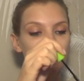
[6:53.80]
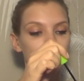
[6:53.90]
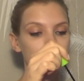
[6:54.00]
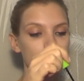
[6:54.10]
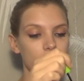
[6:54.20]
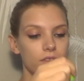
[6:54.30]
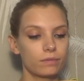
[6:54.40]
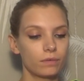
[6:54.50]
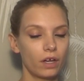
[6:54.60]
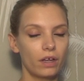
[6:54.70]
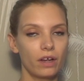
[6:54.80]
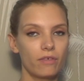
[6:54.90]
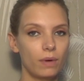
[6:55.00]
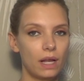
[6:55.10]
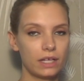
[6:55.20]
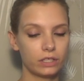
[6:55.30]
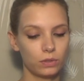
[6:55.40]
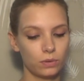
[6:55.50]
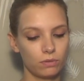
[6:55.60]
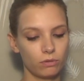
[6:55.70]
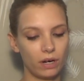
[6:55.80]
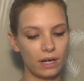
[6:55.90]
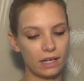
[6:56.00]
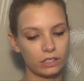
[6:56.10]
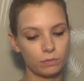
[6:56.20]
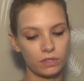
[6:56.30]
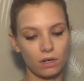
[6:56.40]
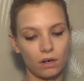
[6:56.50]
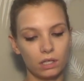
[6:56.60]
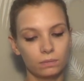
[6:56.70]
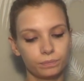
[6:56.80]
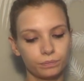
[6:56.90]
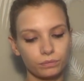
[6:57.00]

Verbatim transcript: And I'm just going over my lashes with some Great Lash Mascara.